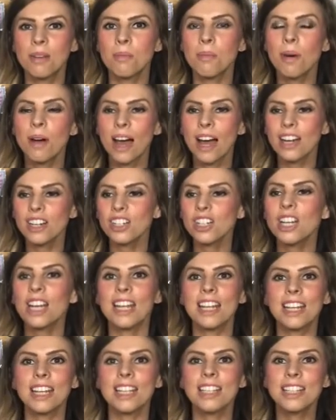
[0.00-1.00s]
but
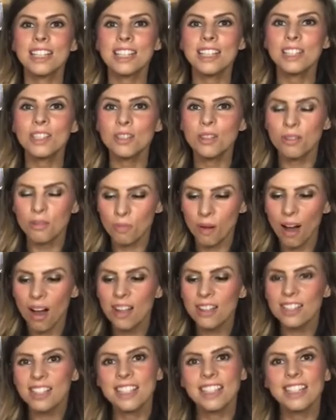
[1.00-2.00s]
actually it's in two
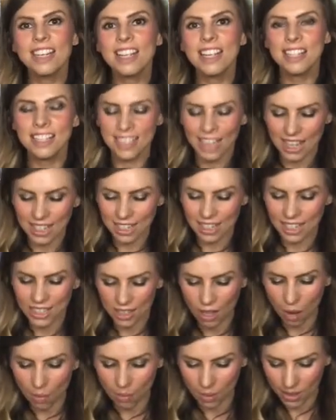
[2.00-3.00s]
parts, isn't it, because I had to
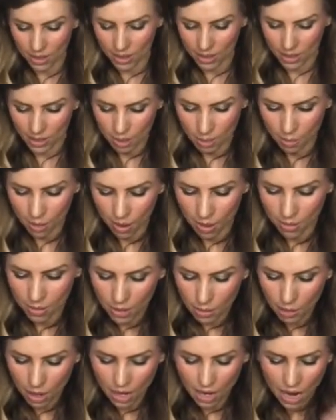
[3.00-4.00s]
stop it because of the
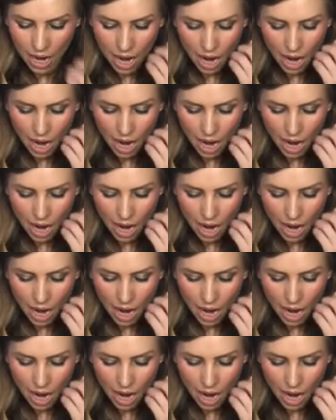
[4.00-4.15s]
postman.